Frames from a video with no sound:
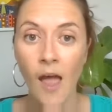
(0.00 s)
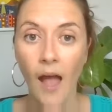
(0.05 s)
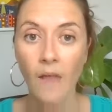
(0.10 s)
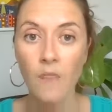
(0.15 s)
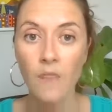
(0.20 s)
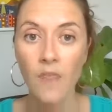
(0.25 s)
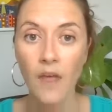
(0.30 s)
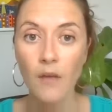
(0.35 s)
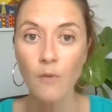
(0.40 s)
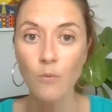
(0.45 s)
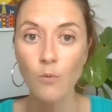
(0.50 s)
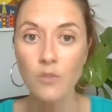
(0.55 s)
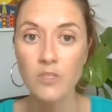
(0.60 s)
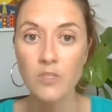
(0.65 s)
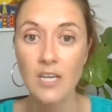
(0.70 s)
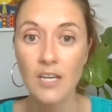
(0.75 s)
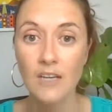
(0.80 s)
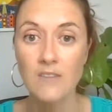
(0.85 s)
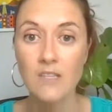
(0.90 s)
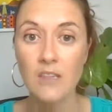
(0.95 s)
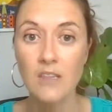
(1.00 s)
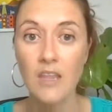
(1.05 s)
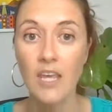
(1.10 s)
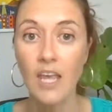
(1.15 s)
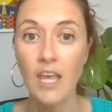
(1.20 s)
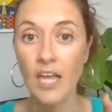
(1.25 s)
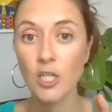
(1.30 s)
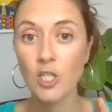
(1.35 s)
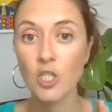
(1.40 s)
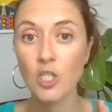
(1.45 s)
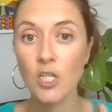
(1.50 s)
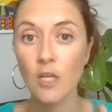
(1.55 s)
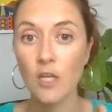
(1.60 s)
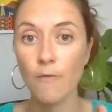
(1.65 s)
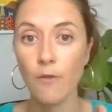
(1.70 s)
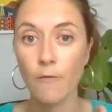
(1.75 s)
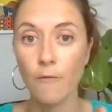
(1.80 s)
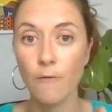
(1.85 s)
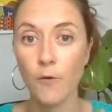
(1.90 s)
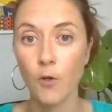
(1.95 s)
And they will test the energy
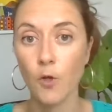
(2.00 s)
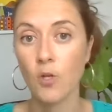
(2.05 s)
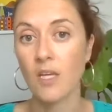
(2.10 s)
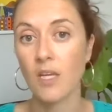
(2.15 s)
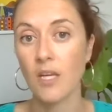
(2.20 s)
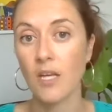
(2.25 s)
of the food